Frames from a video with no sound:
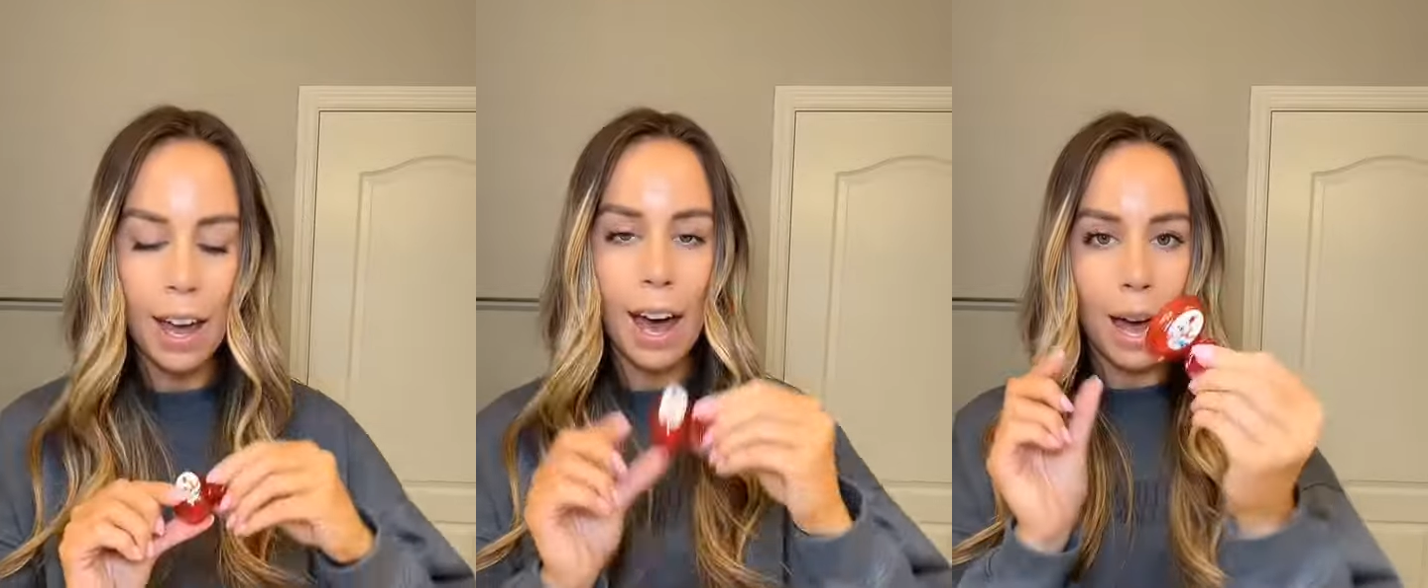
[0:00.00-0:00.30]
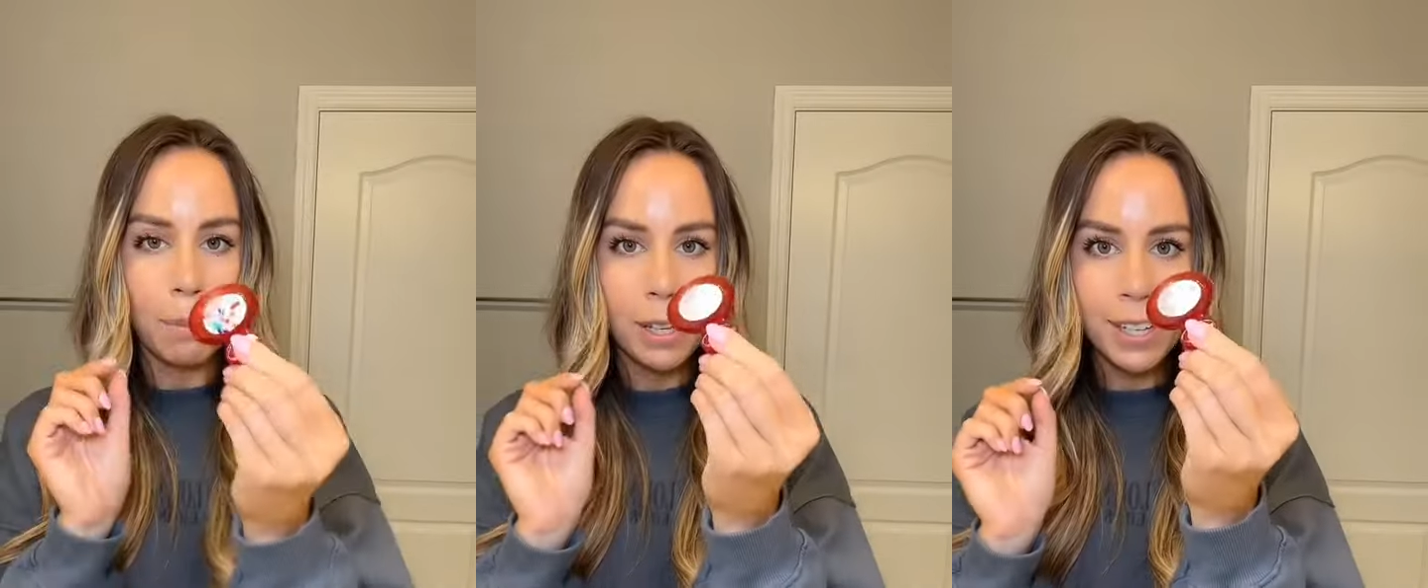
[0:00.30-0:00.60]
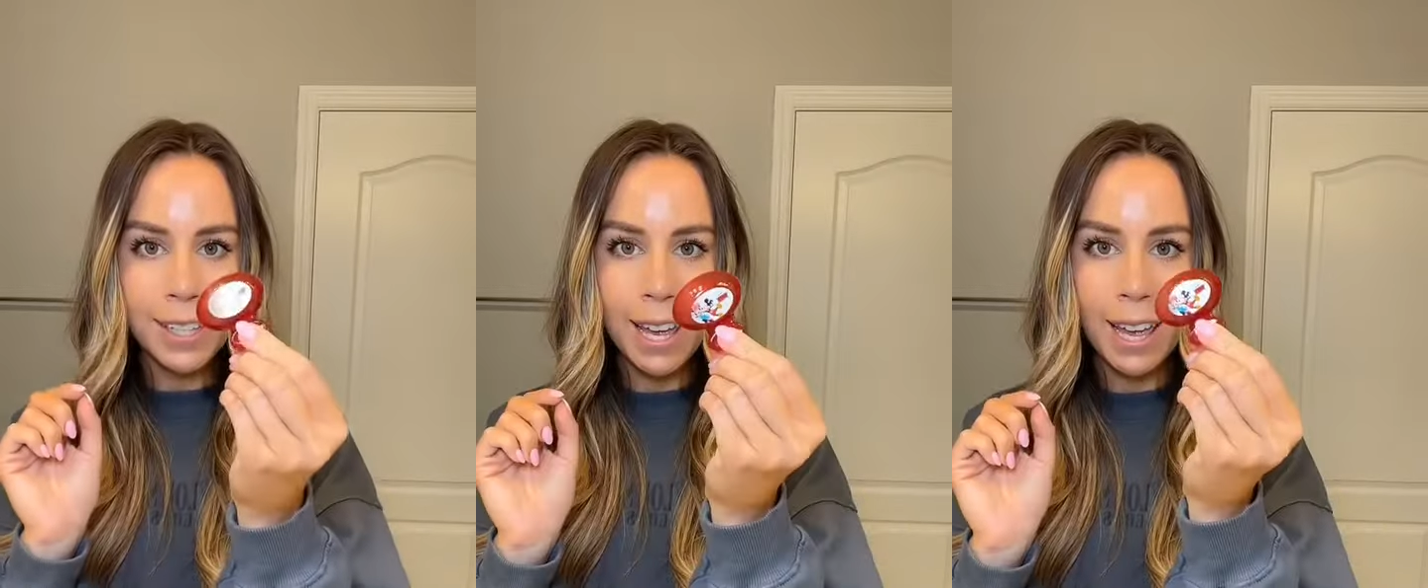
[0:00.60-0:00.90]
I'm gonna
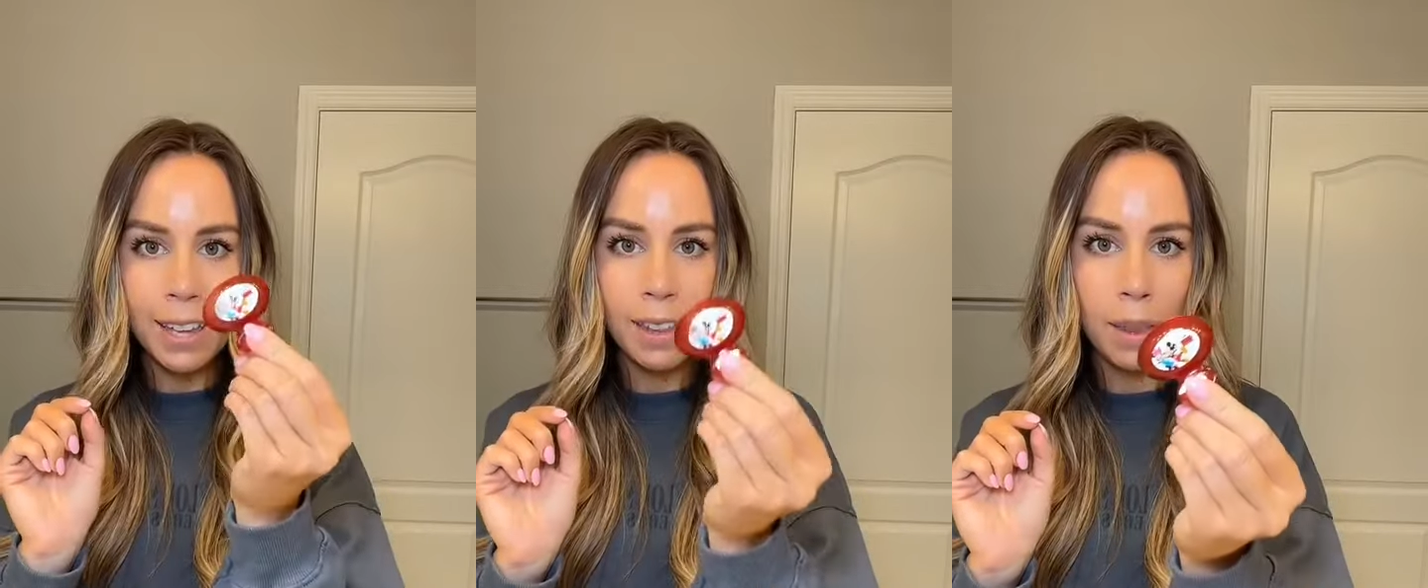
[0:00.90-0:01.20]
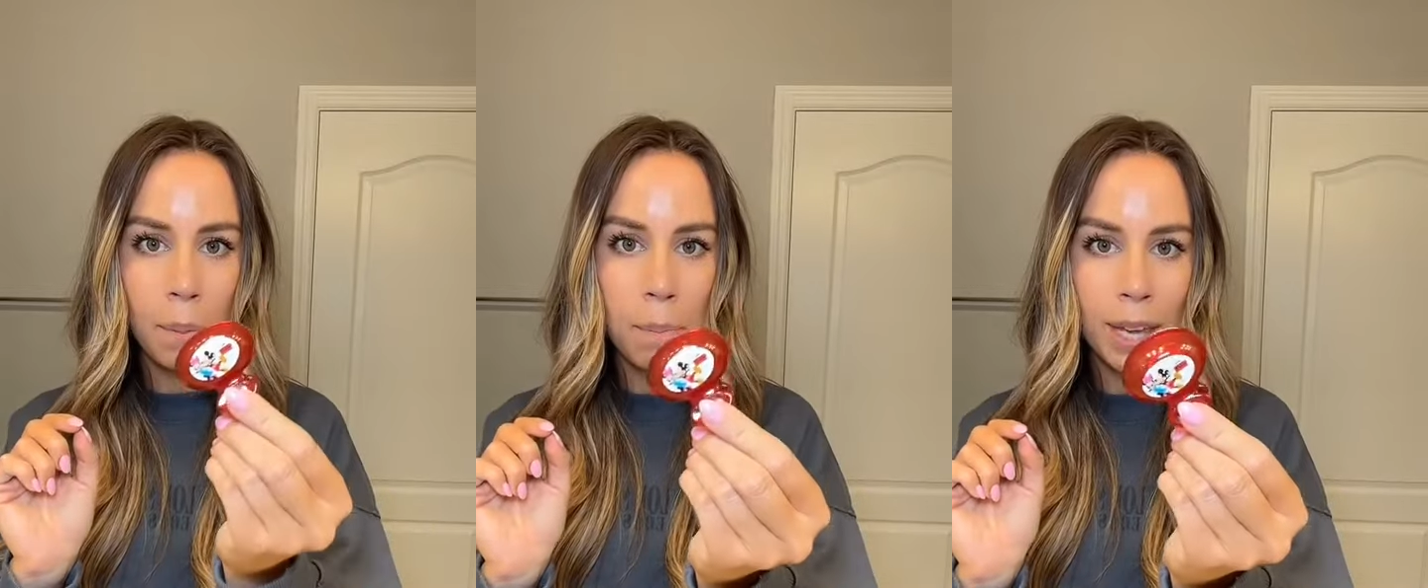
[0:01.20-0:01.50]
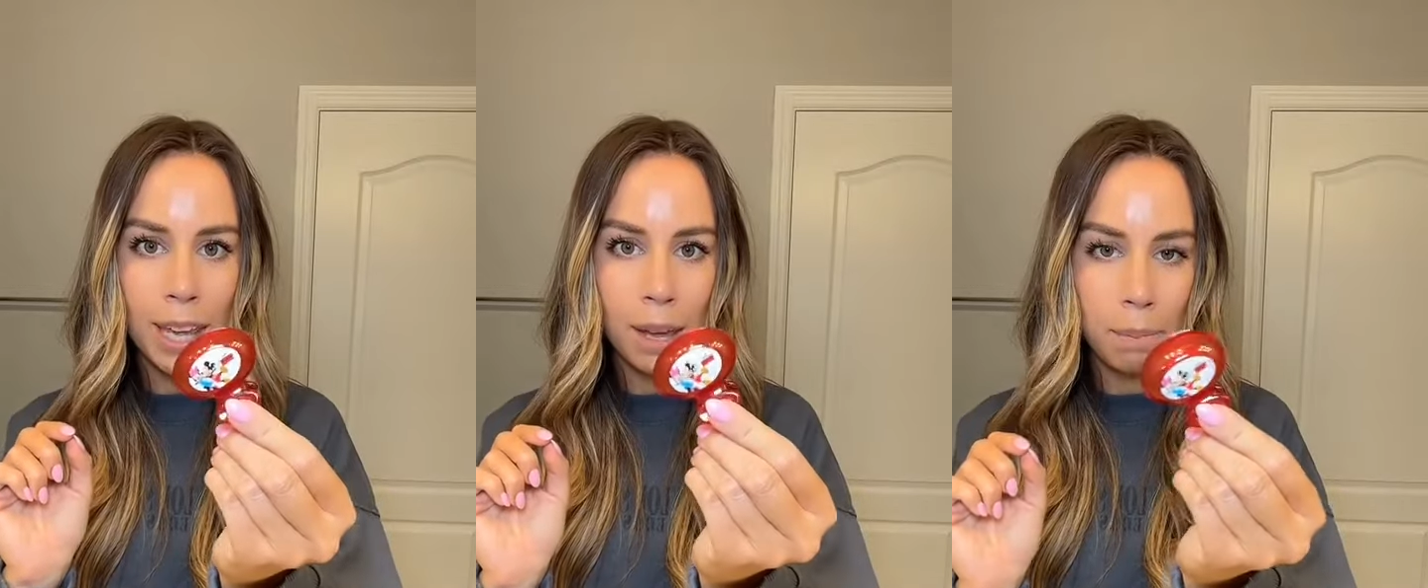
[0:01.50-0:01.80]
take the Mickey and
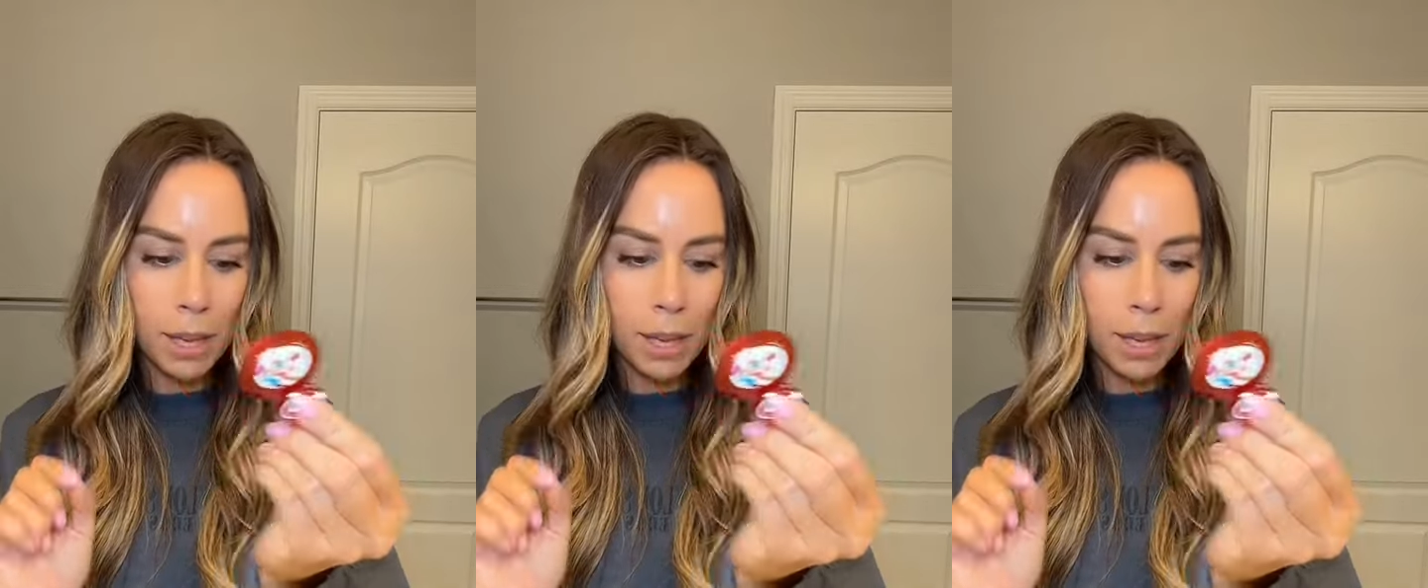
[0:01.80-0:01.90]
Minnie